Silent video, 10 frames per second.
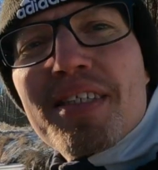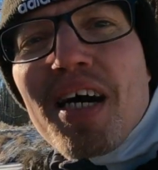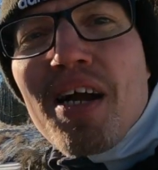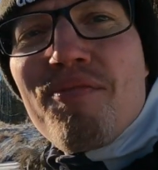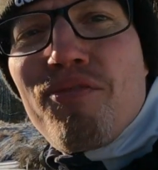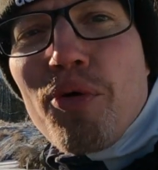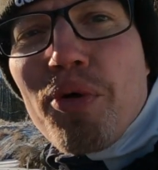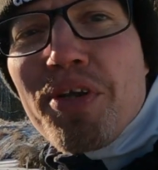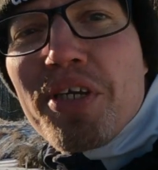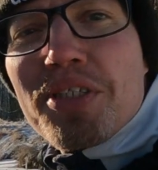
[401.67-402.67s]
Time
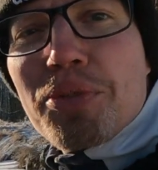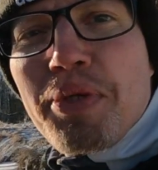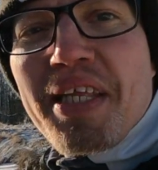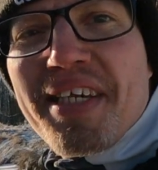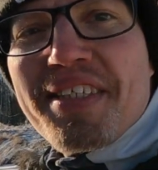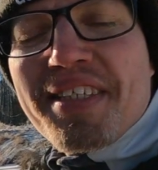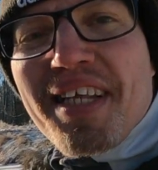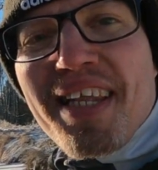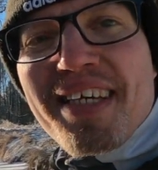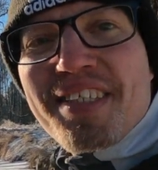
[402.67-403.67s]
for the Swedish
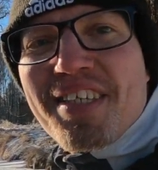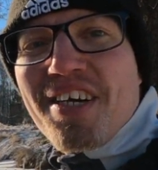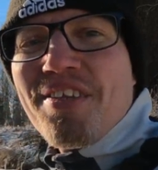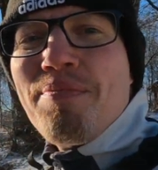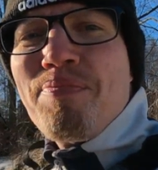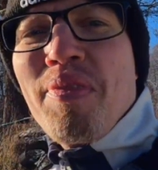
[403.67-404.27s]
lesson.